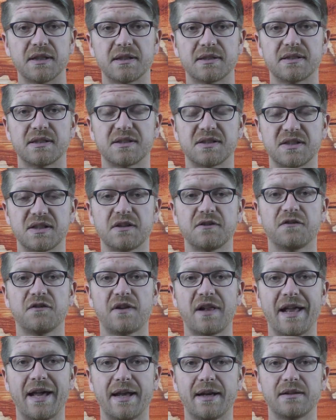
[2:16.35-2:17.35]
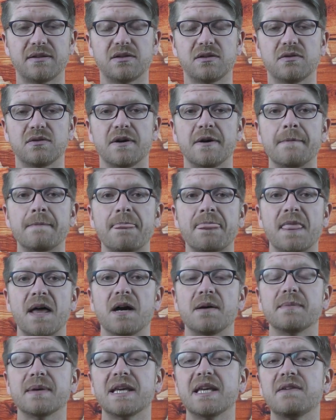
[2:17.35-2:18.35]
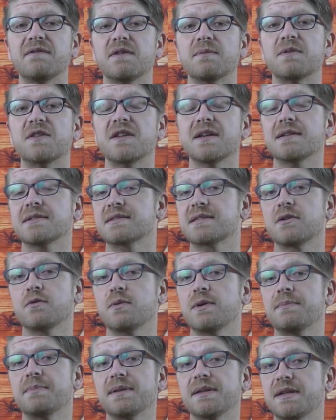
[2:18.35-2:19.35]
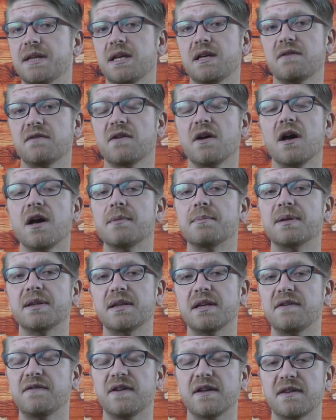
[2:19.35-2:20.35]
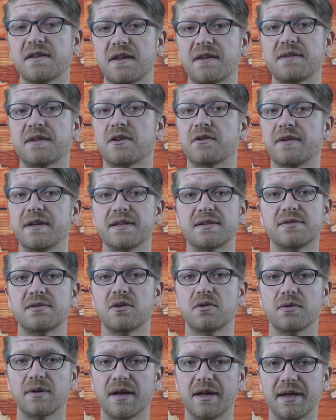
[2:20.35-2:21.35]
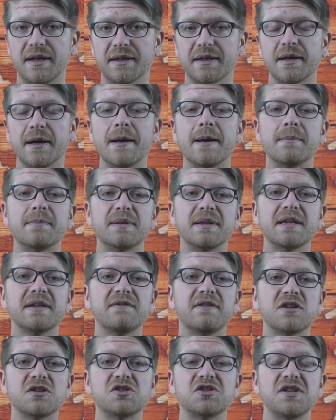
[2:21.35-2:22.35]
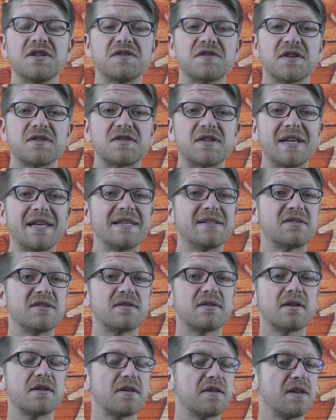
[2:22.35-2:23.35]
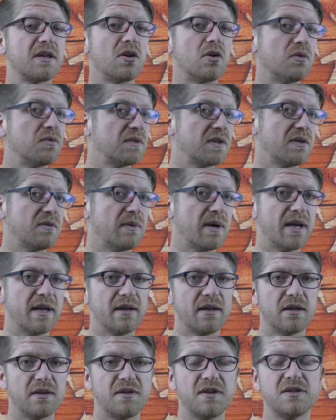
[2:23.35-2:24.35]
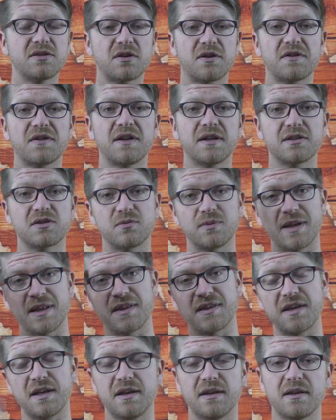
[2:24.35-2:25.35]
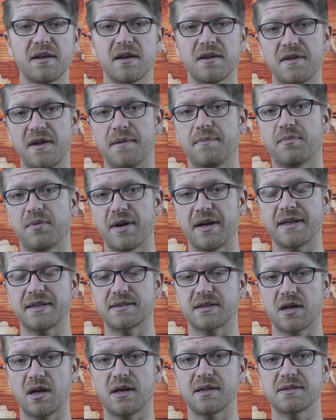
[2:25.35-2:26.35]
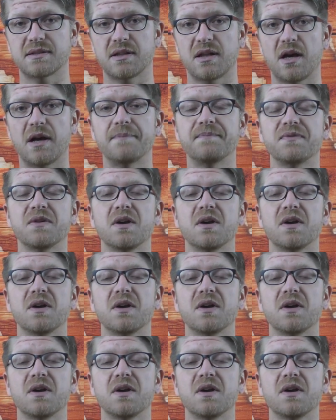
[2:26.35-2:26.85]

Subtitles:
It's a sinful attitude. Even things that we believe, believing that there is no God, believing Jesus isn't the only way. These are things we think that breaks God's law.